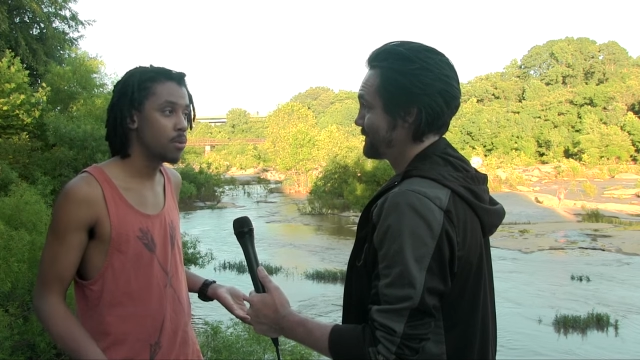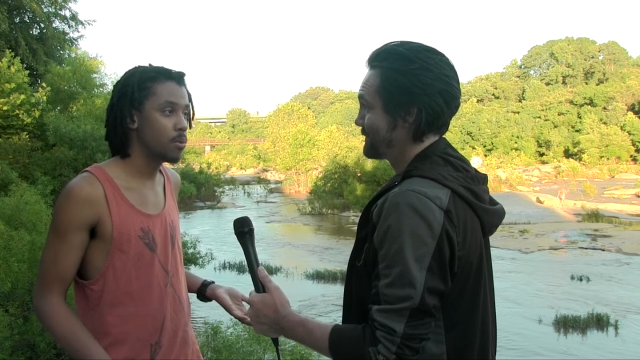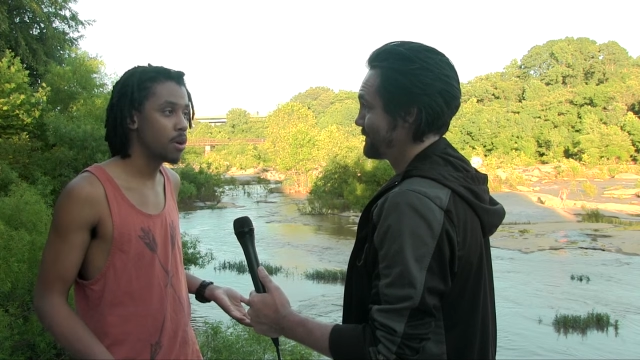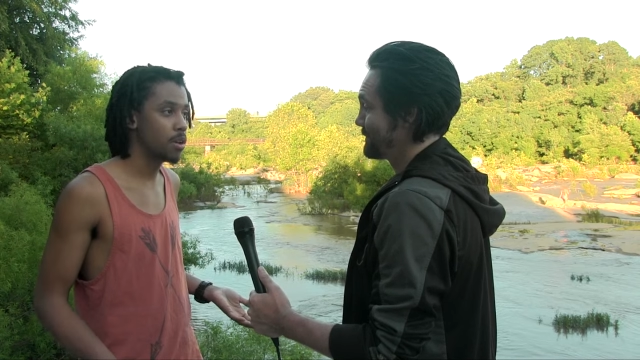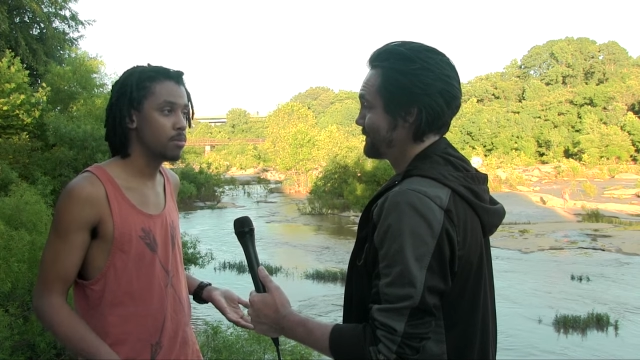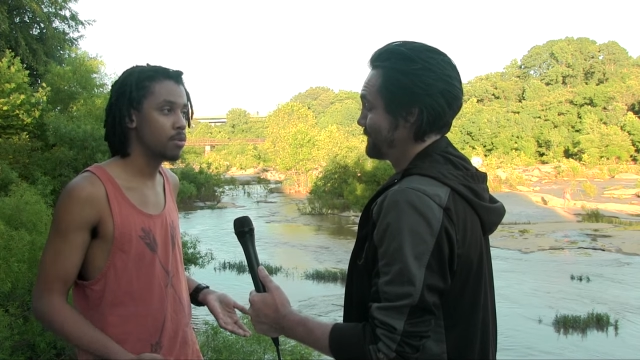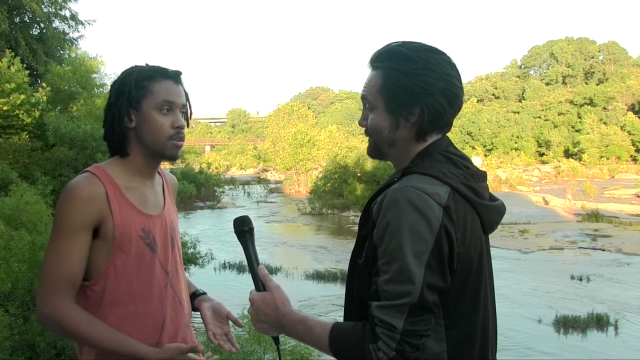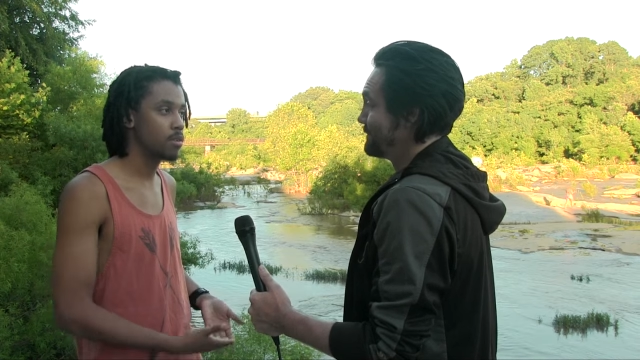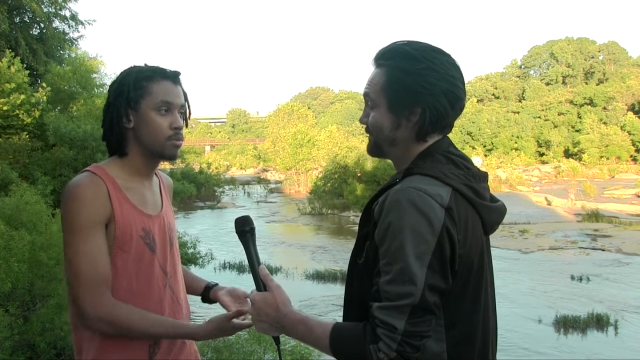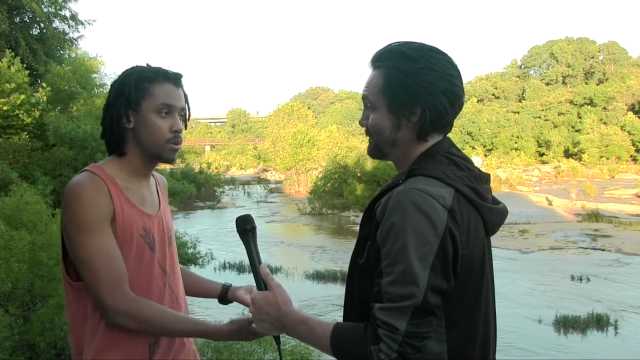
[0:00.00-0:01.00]
Speaker 1: what we want anymore.
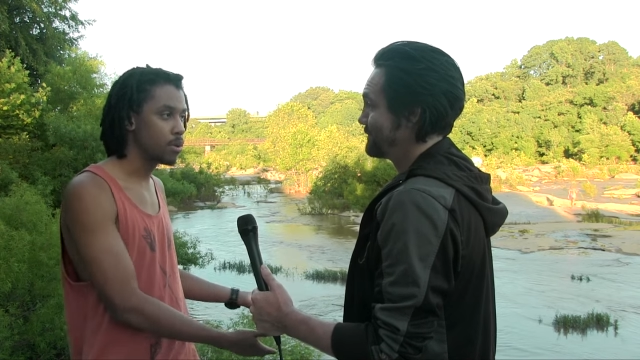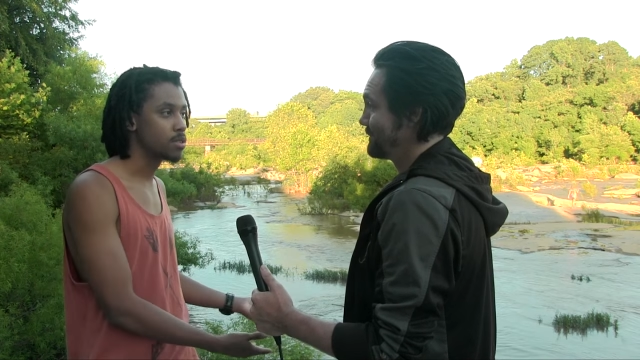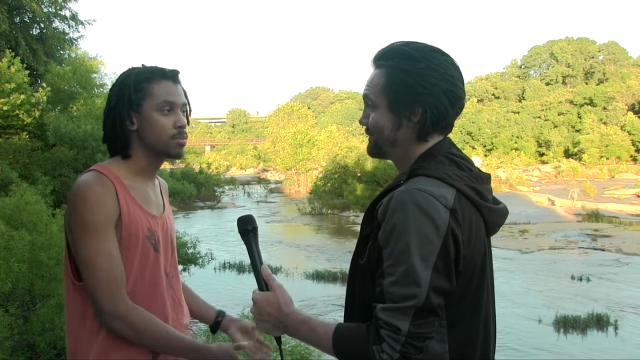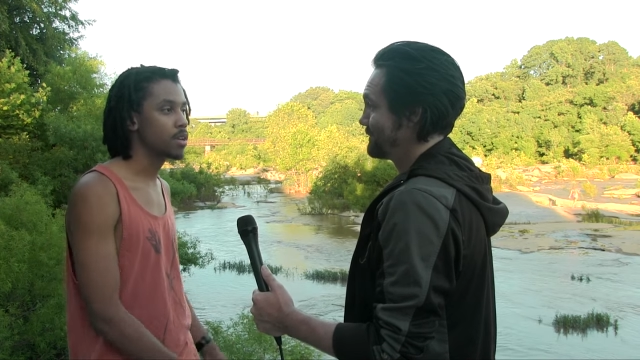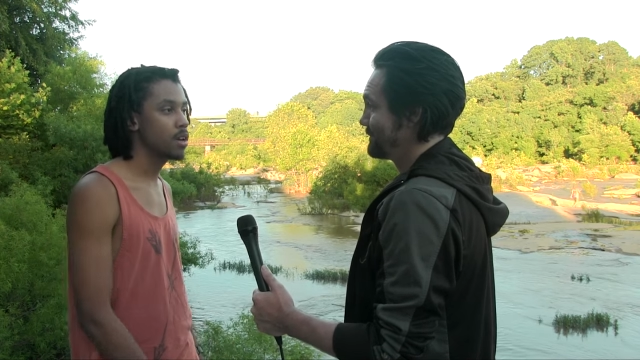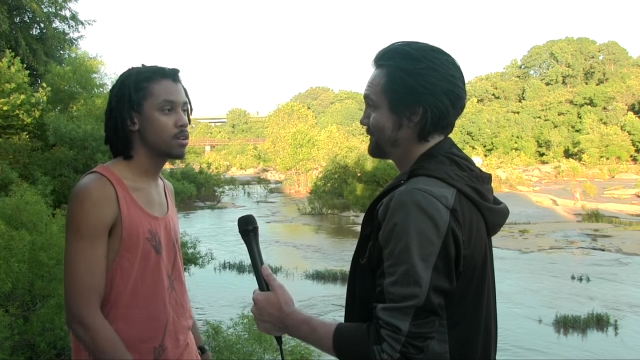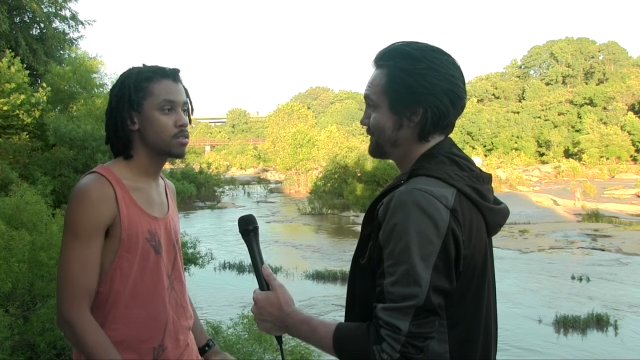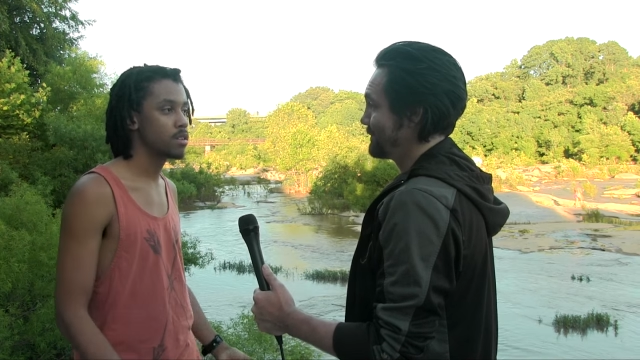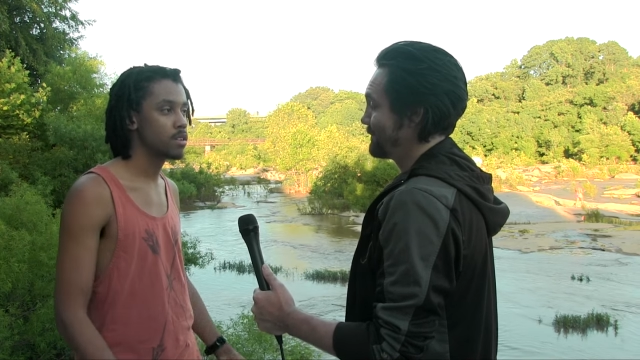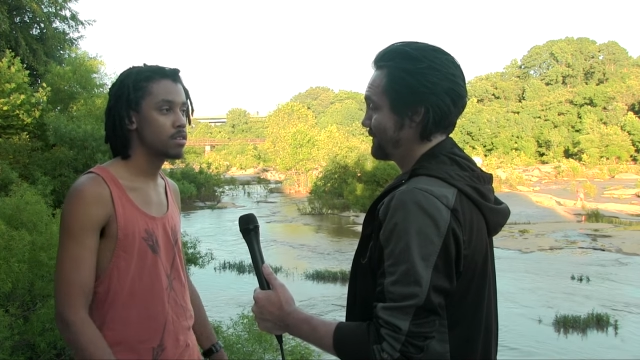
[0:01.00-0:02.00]
We want something else,
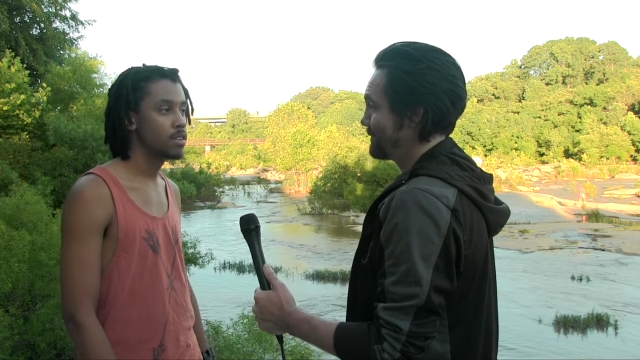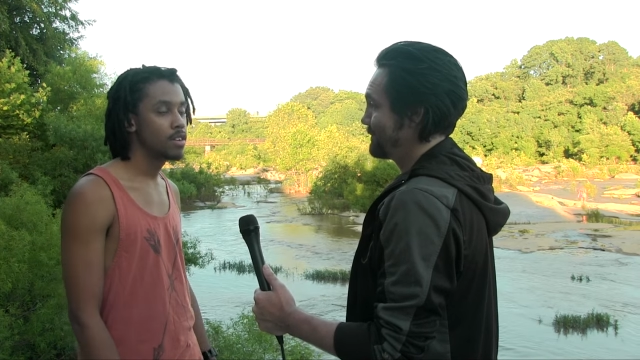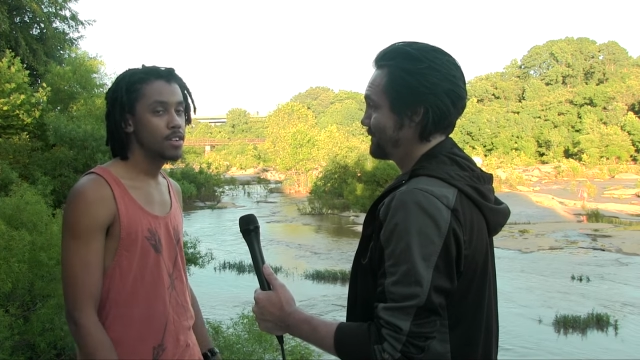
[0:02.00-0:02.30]
and